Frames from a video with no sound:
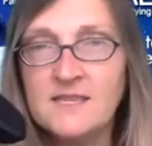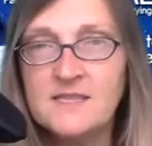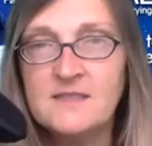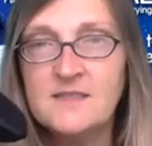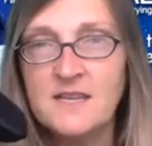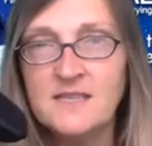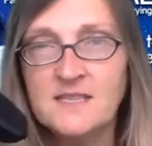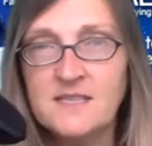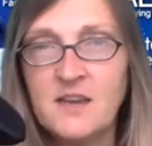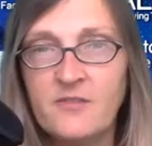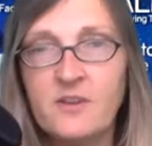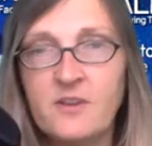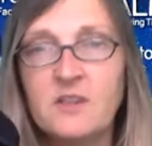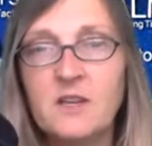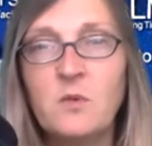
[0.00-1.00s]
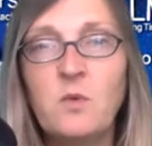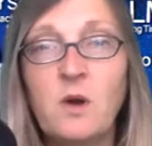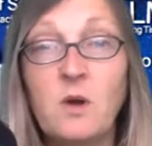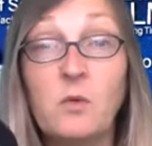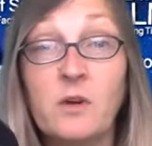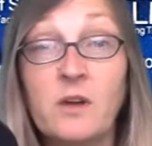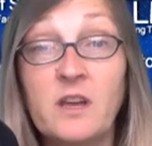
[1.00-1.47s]
that's definitely
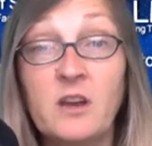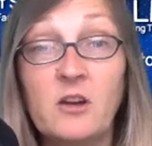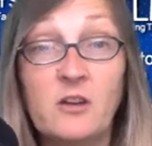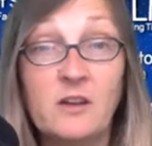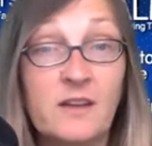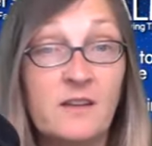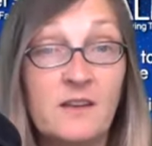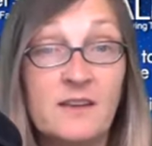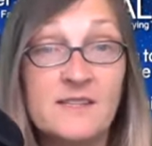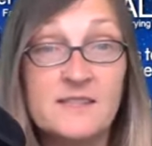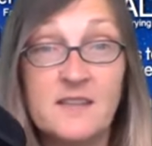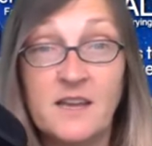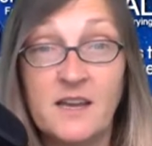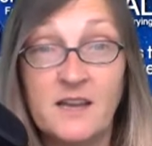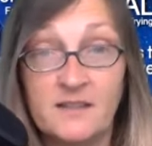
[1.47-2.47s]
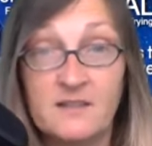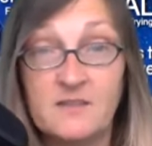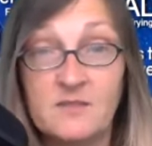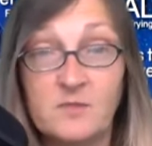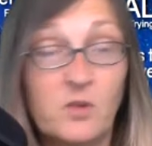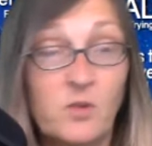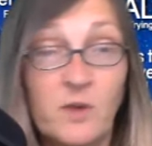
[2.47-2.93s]
what we're hearing, is that
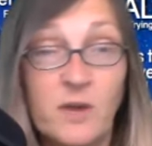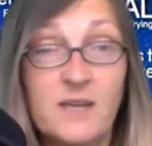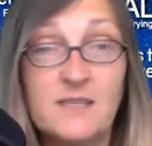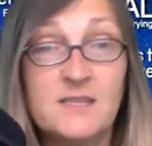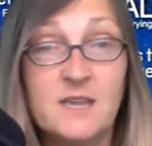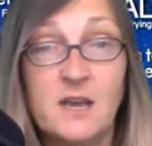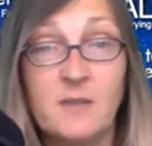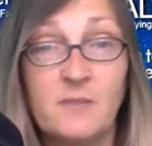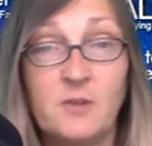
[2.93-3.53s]
the rate is up.